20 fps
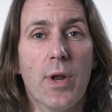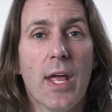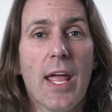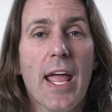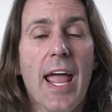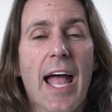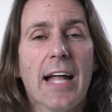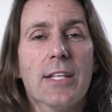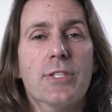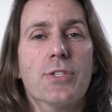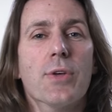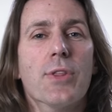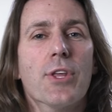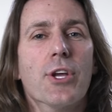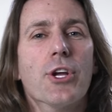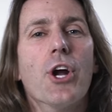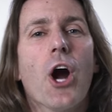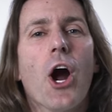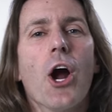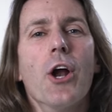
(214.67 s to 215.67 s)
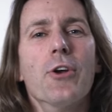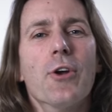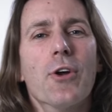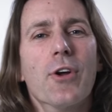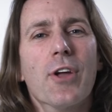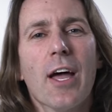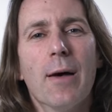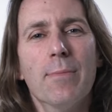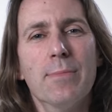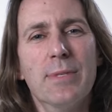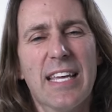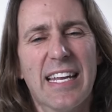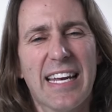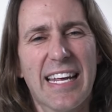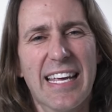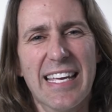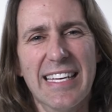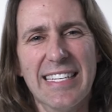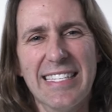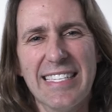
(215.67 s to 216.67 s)
And so the gardener comes in
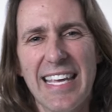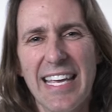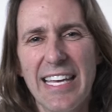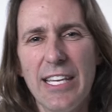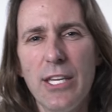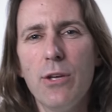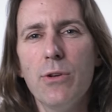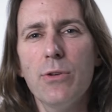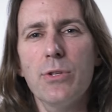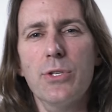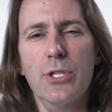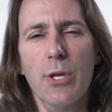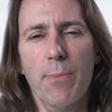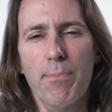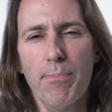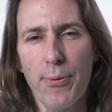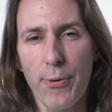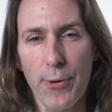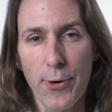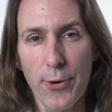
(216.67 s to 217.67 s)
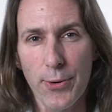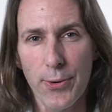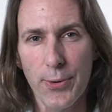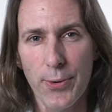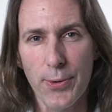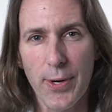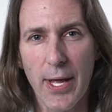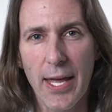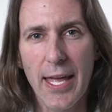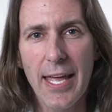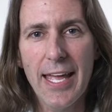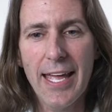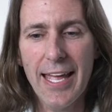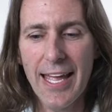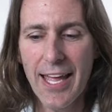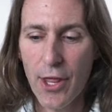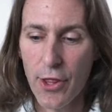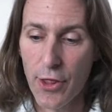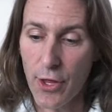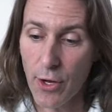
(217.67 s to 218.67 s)
and continues to prune
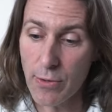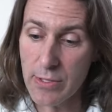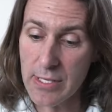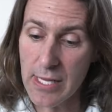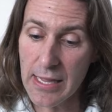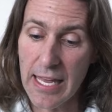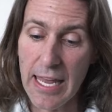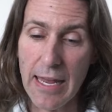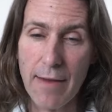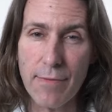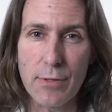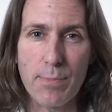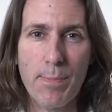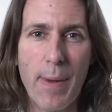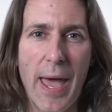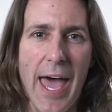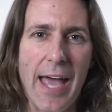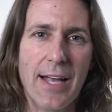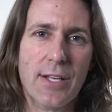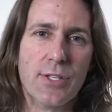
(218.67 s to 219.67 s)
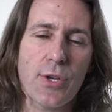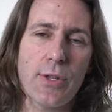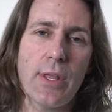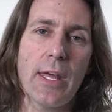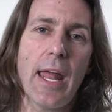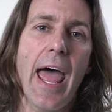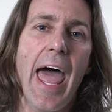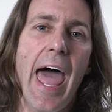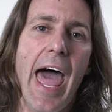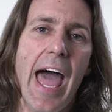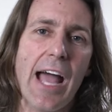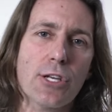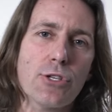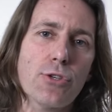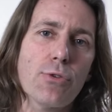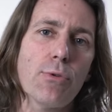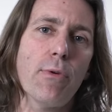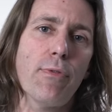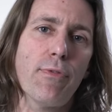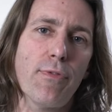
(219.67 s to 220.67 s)
those leaves back so that
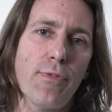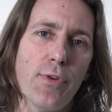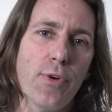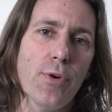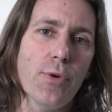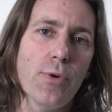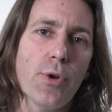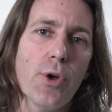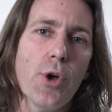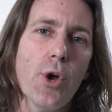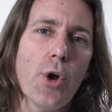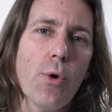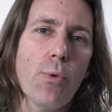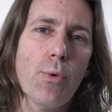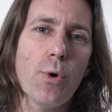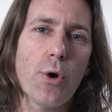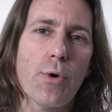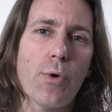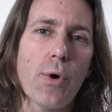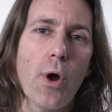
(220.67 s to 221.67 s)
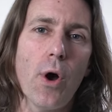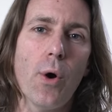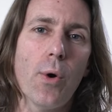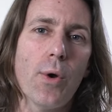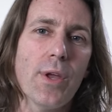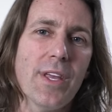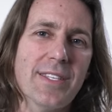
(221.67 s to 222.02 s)
actual fruit will grow.